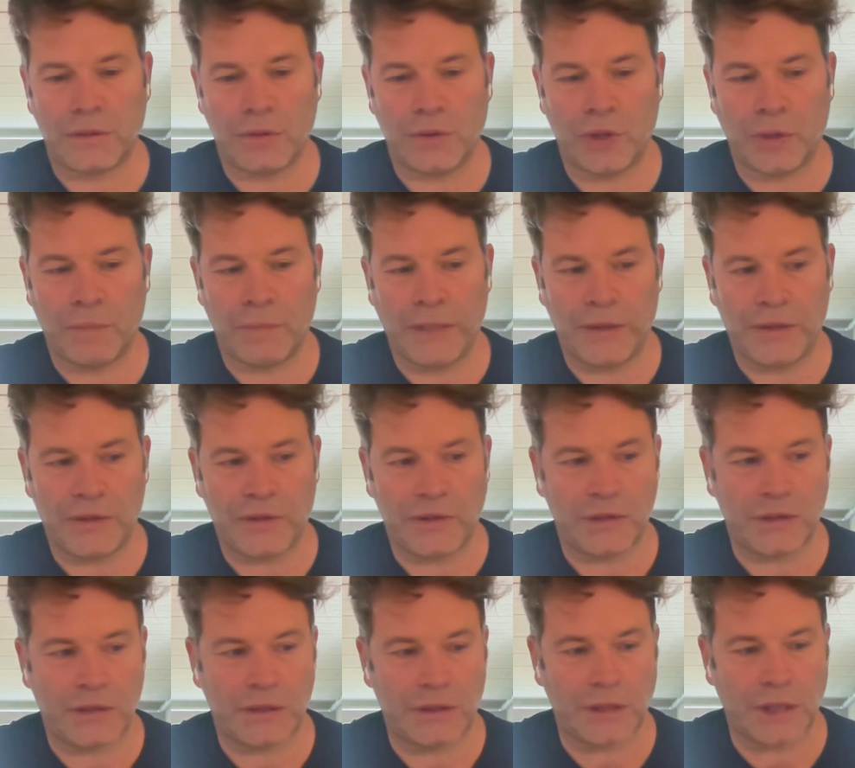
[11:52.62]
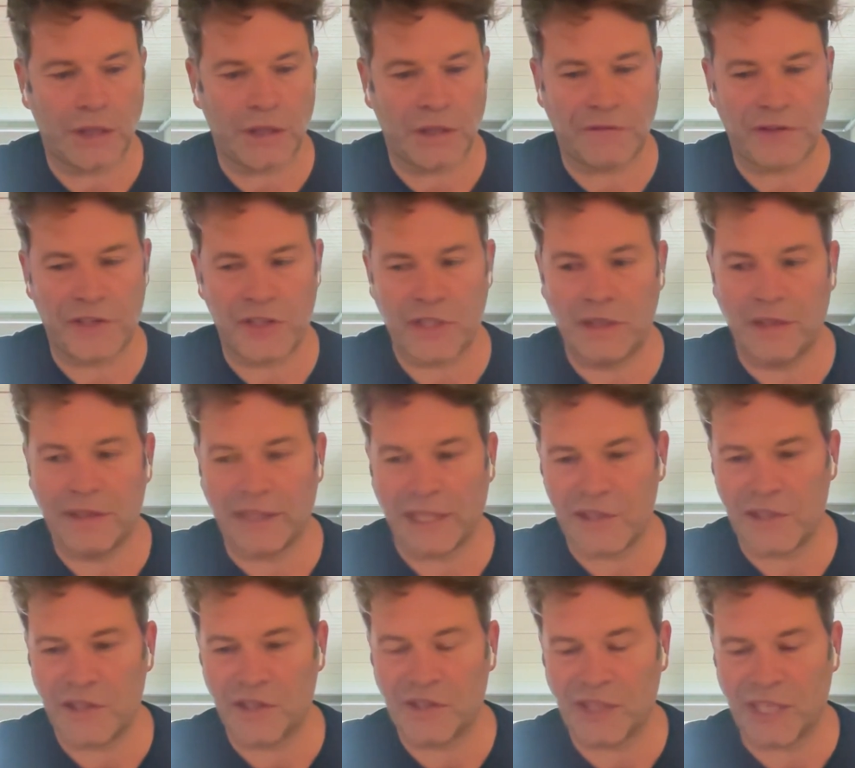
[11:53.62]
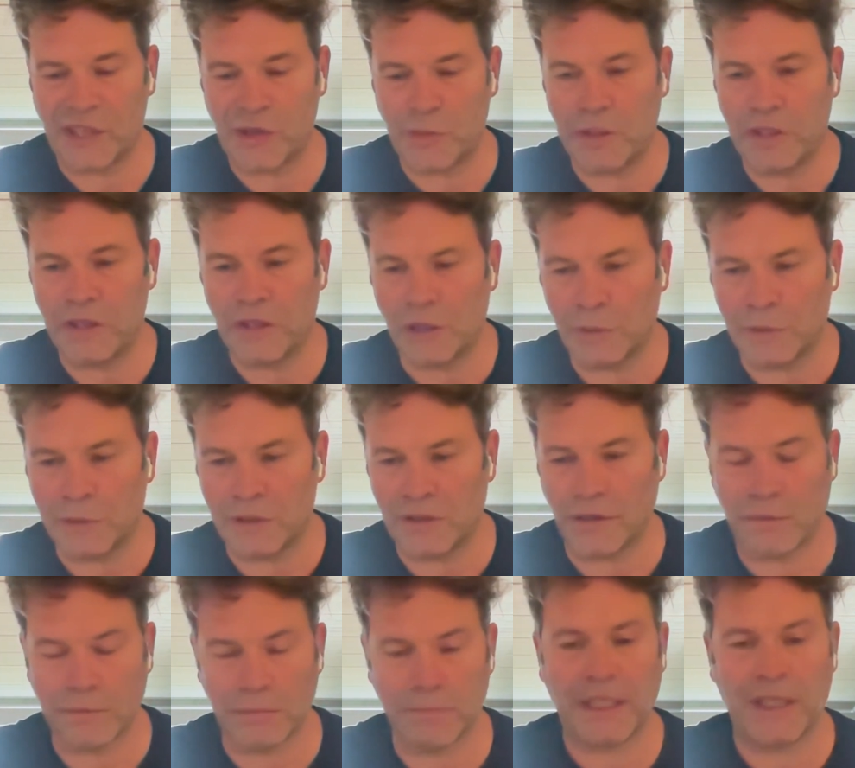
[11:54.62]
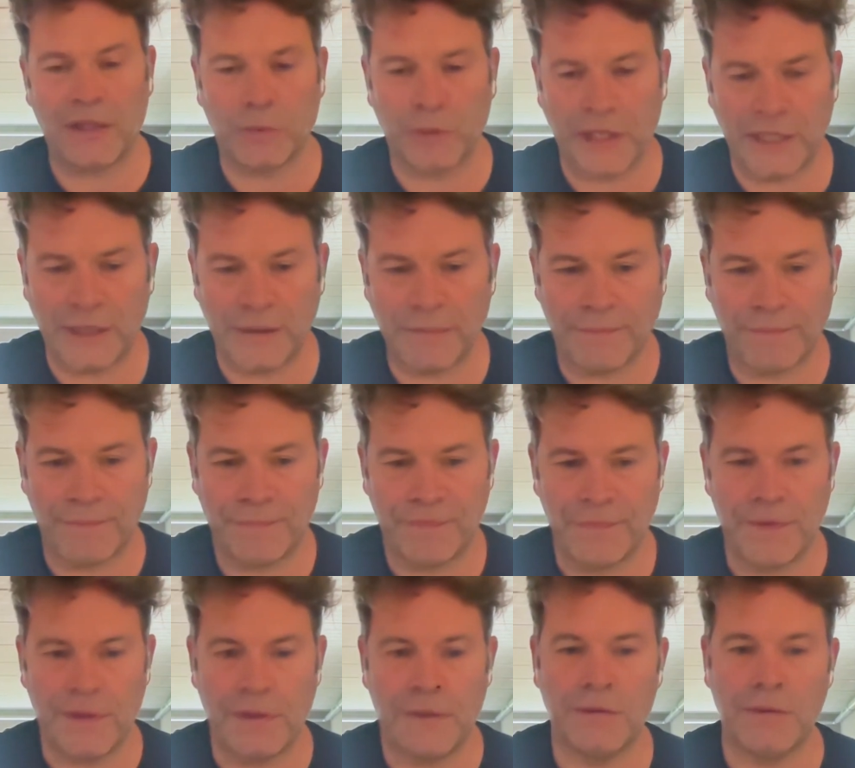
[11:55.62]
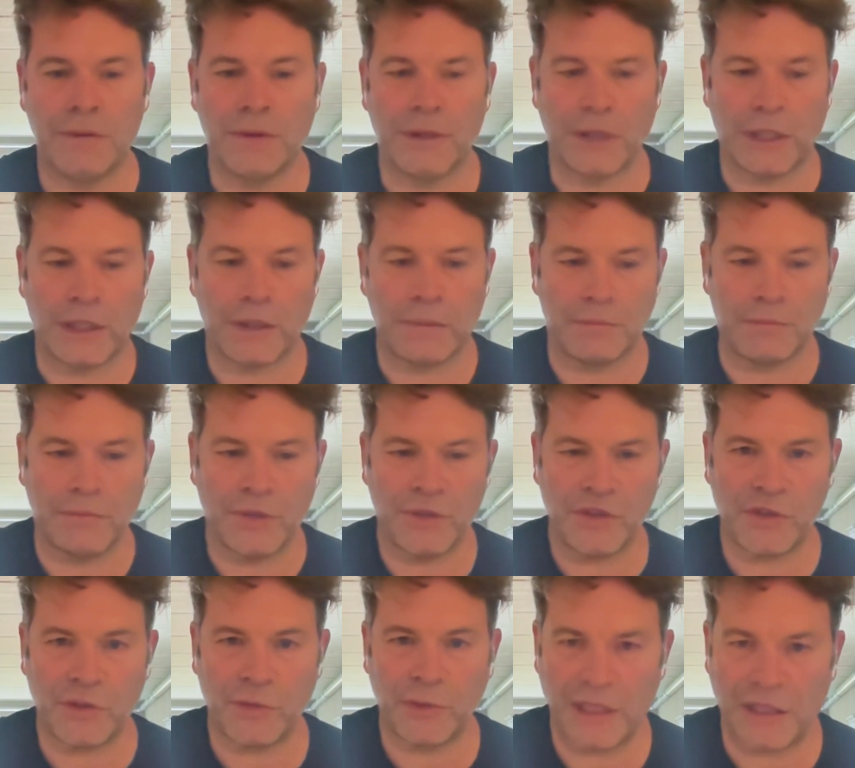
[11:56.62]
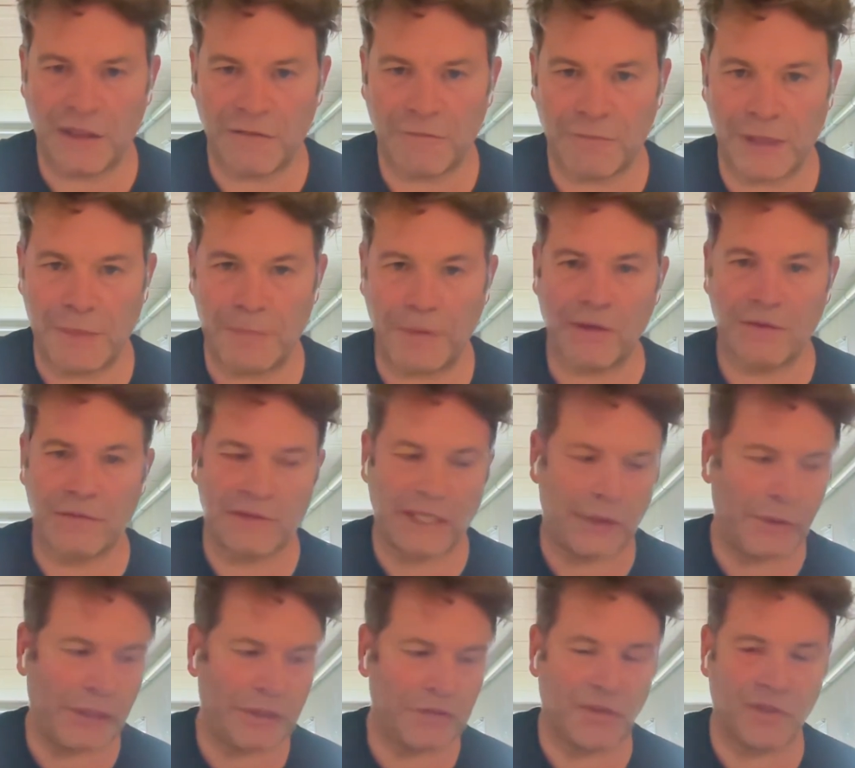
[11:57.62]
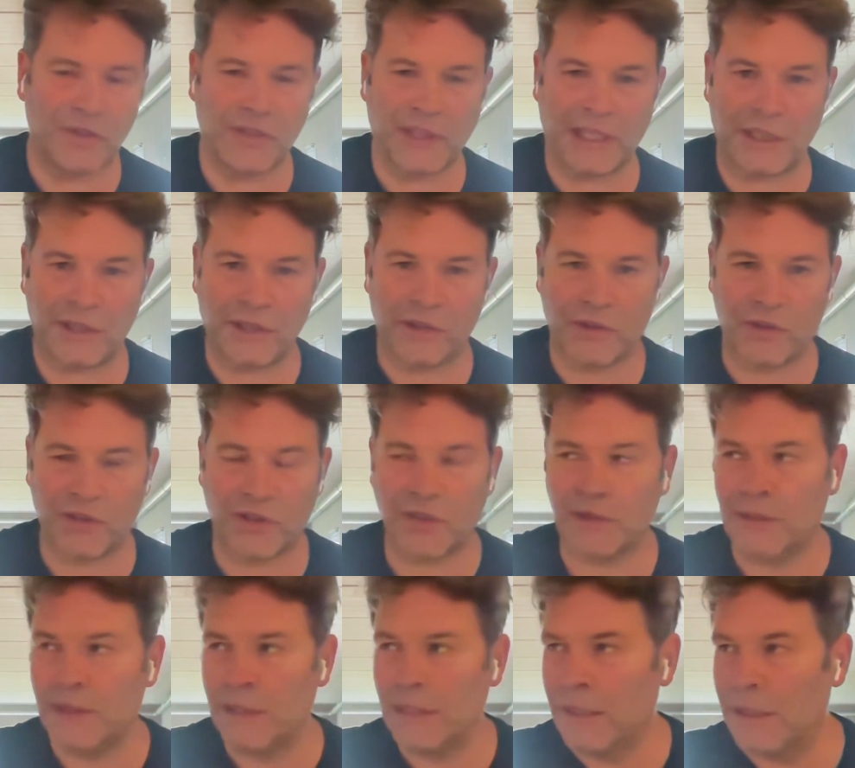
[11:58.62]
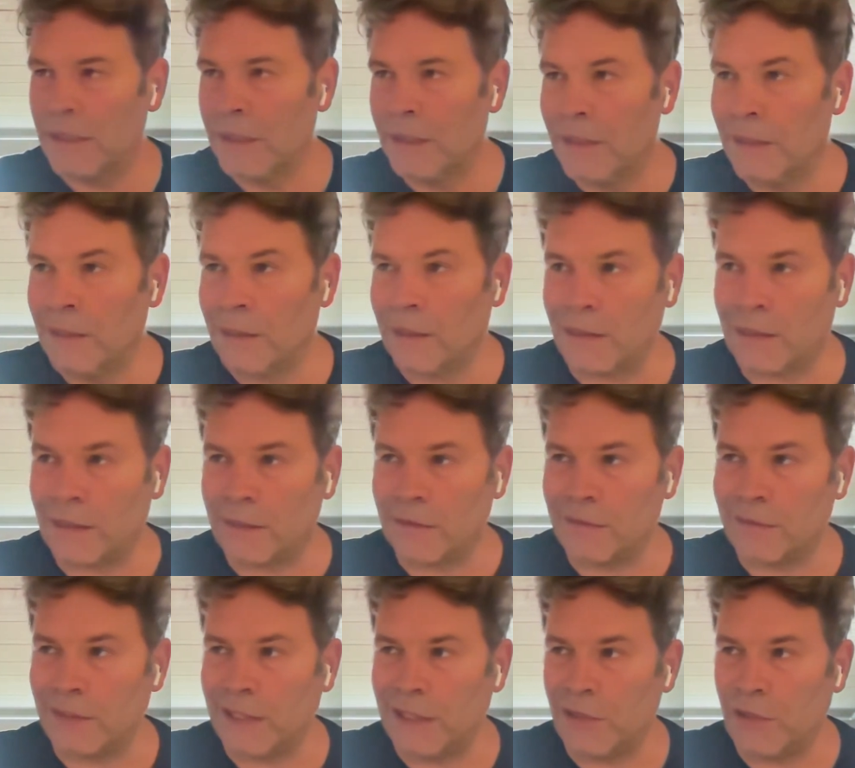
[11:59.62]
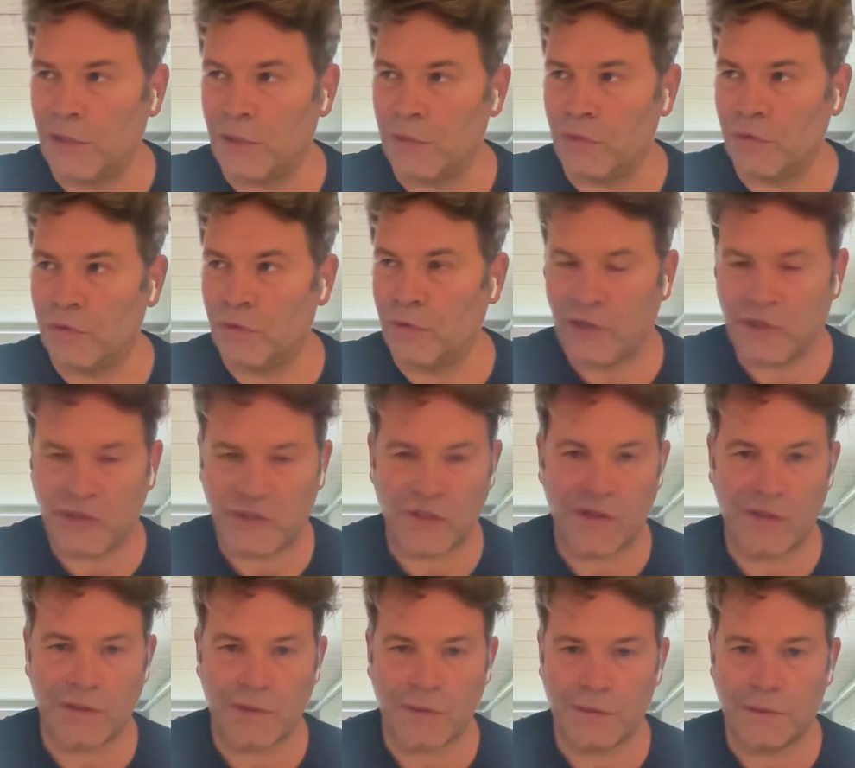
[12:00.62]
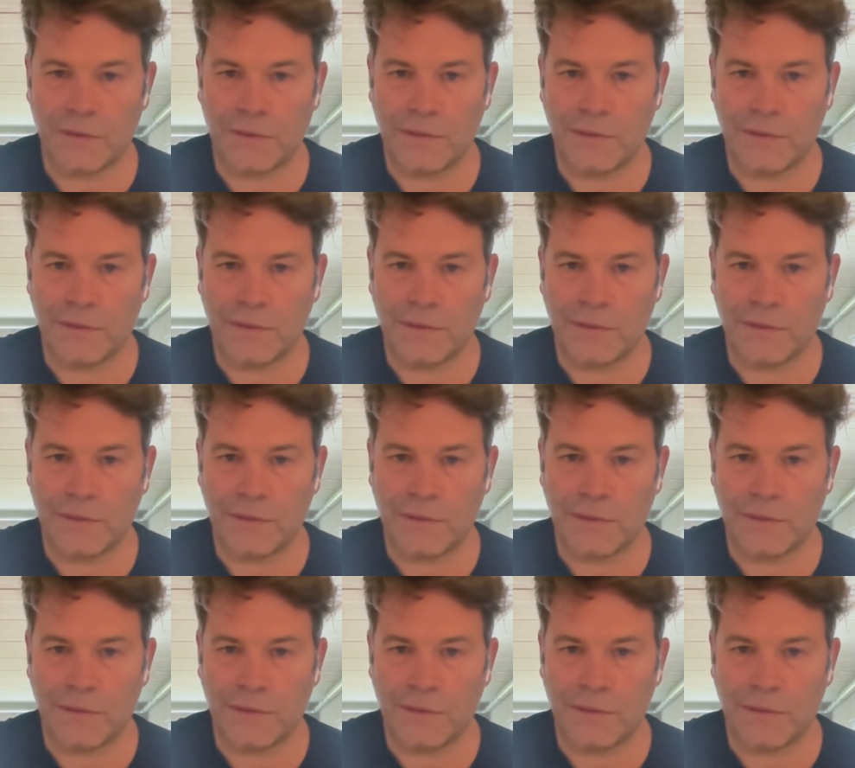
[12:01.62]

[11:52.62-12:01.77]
all about artificial intelligence as we know it. By the way, most creative people, directors, editors, they don't trust